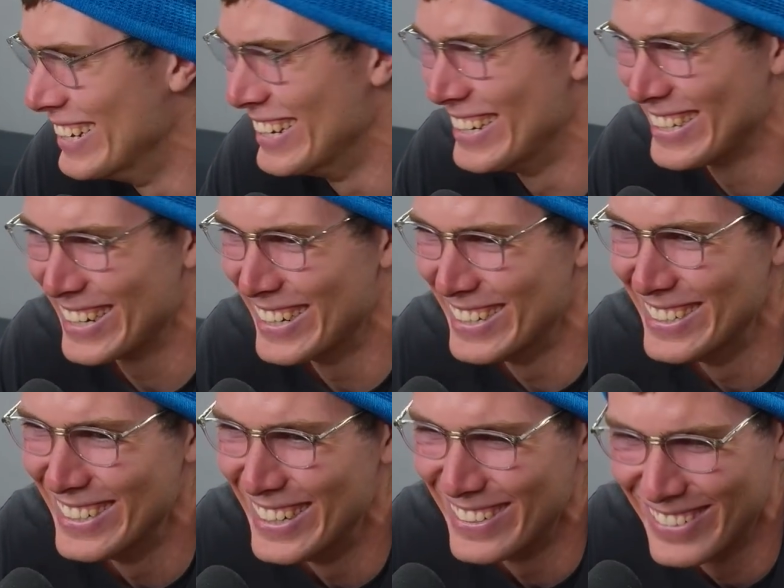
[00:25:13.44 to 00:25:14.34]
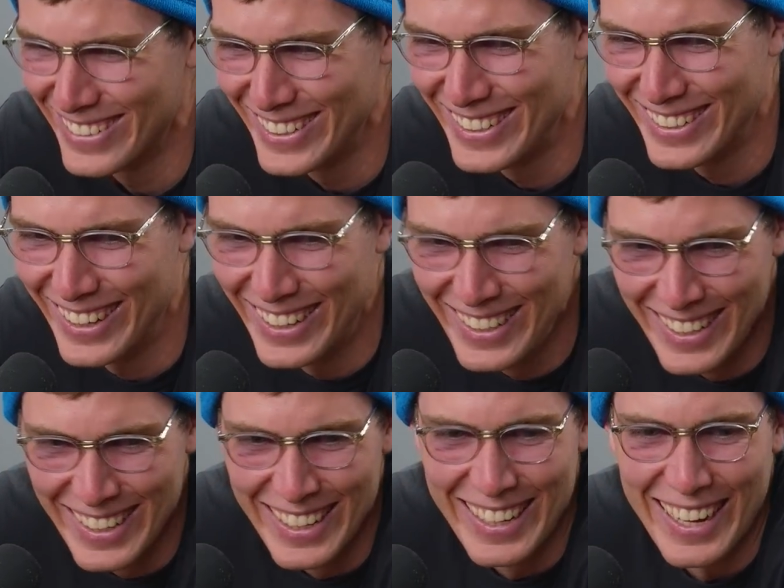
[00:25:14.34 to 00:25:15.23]
He wouldn't do it.
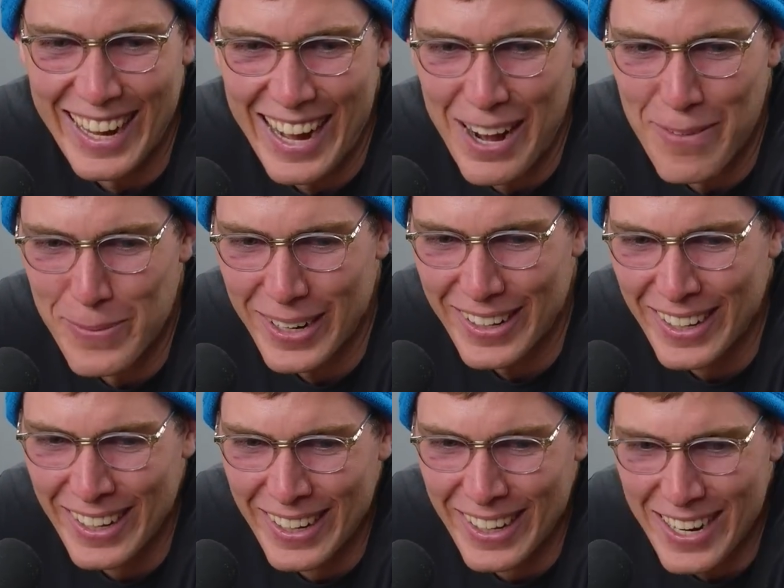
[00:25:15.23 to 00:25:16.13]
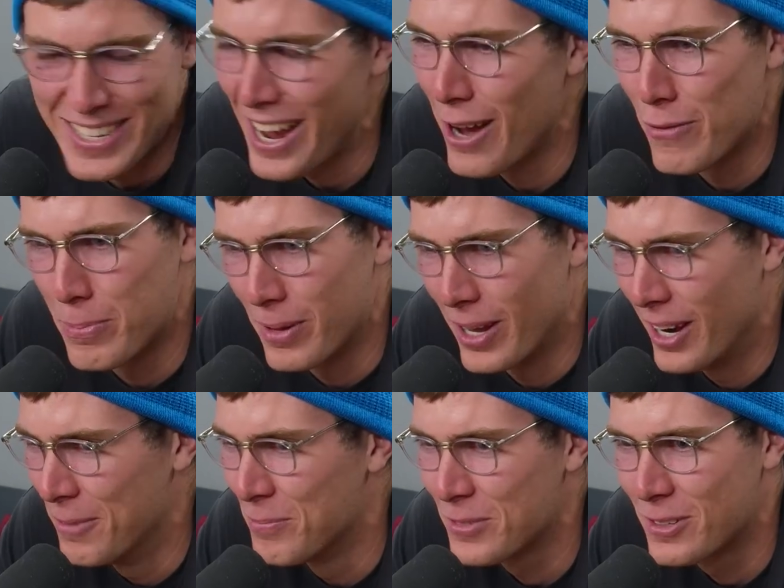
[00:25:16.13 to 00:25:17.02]
But he's a hell of a
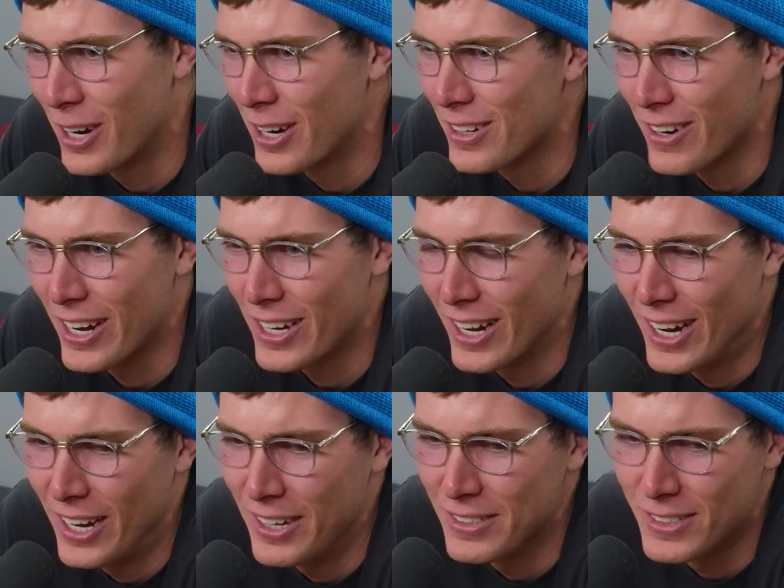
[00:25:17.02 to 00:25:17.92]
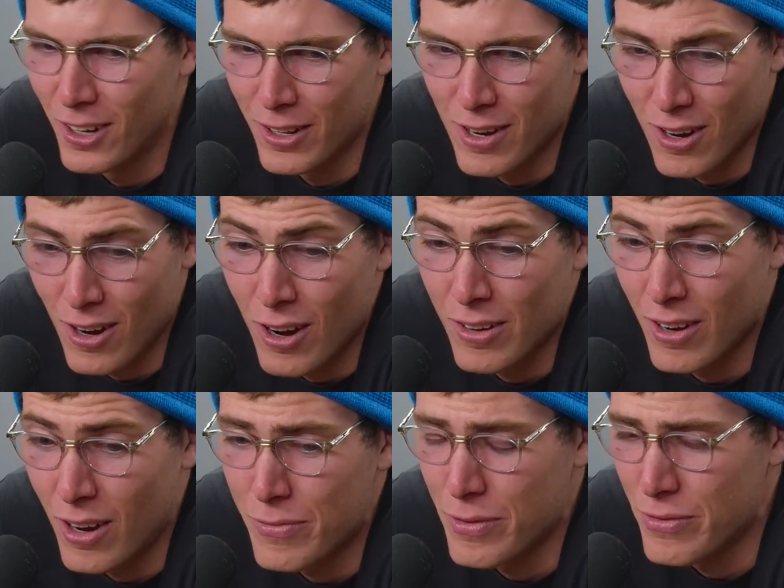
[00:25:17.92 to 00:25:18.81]
player. Great guy on
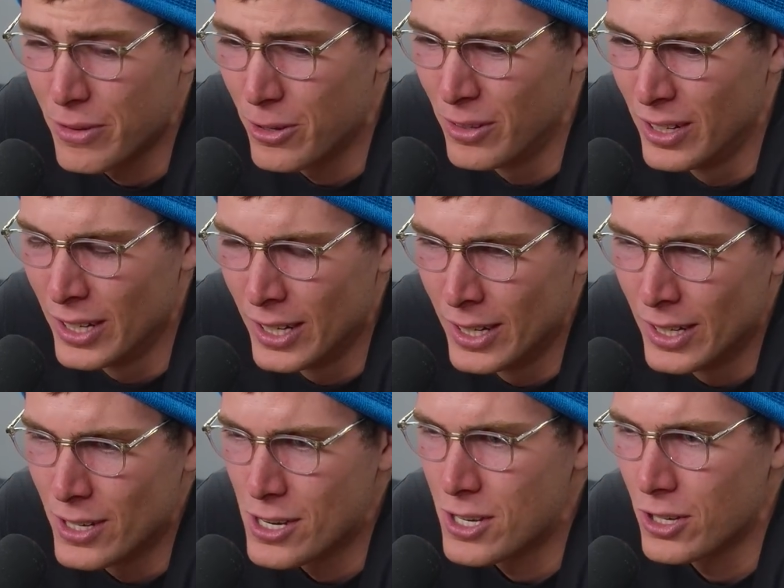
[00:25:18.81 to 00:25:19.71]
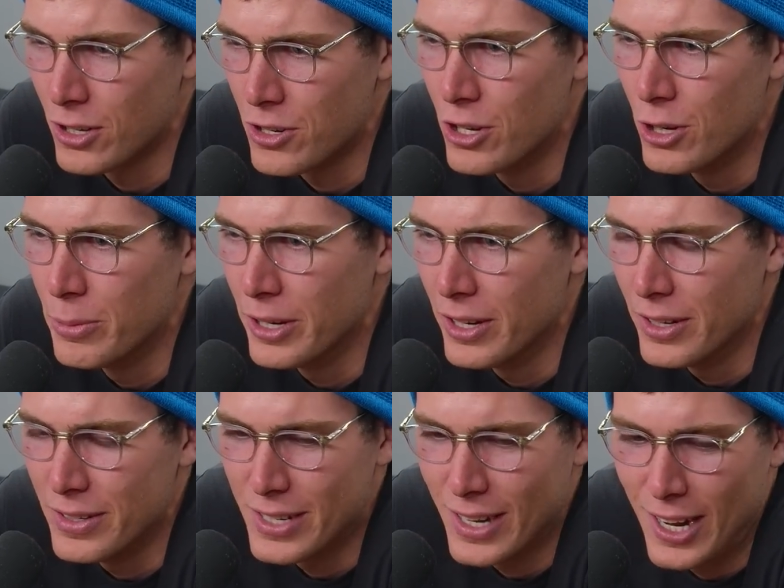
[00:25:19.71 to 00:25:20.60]
and off the field. Just a good human,
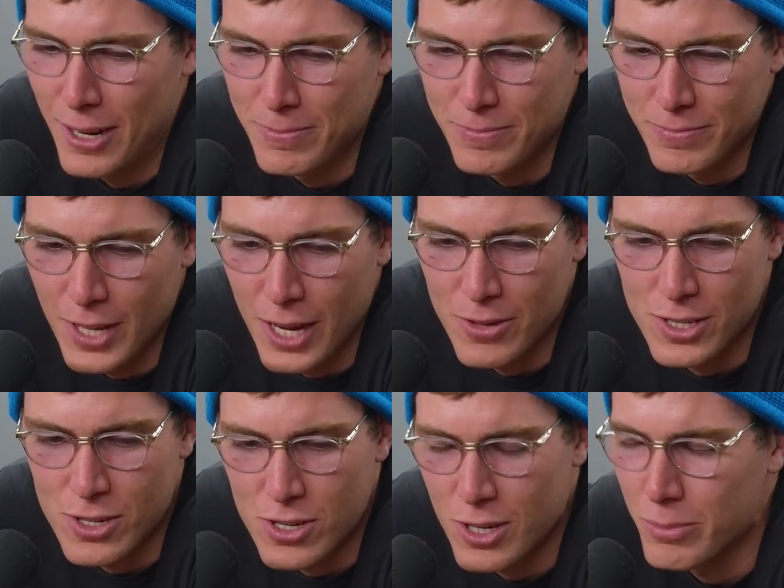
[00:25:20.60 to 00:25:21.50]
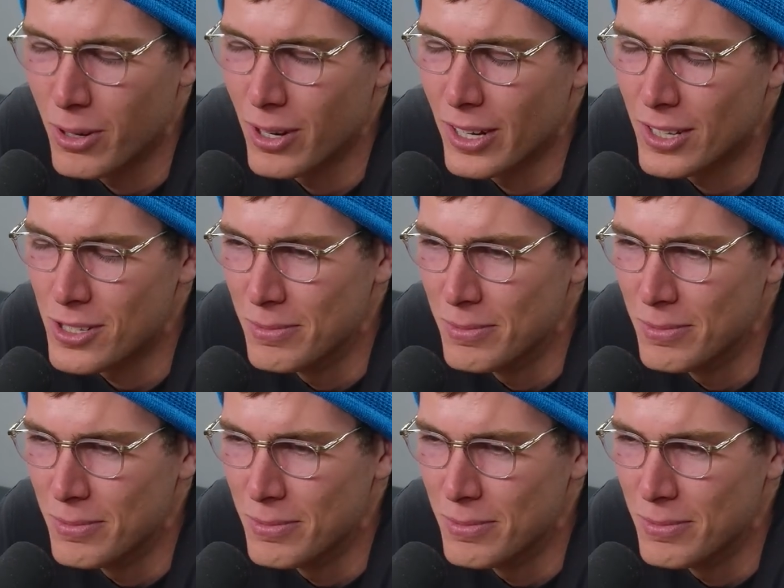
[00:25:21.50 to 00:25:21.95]
and it was interesting playing against